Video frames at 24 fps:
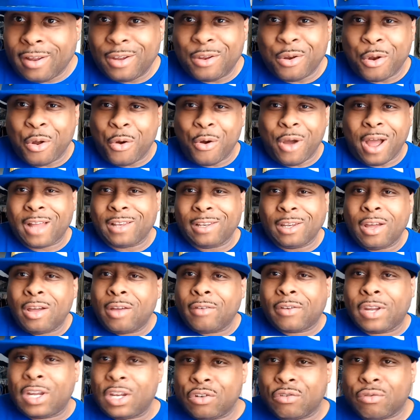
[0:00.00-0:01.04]
I
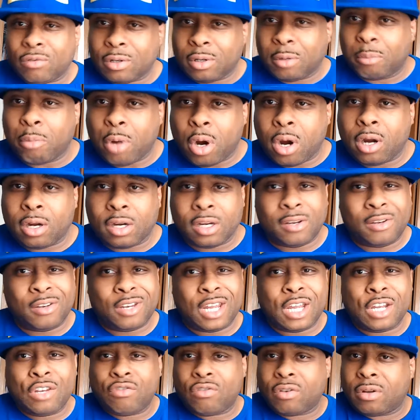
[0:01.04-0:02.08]
love Kendrick Lamar.
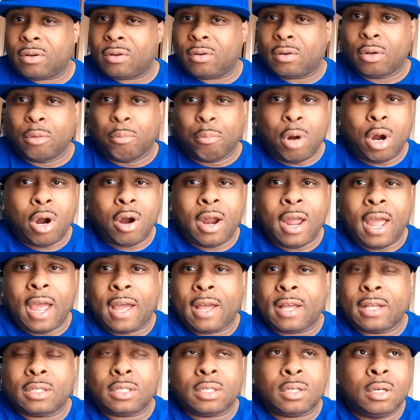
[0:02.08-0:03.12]
Kendrick Lamar
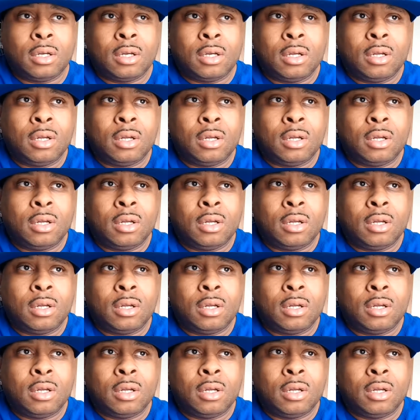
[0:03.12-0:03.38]
has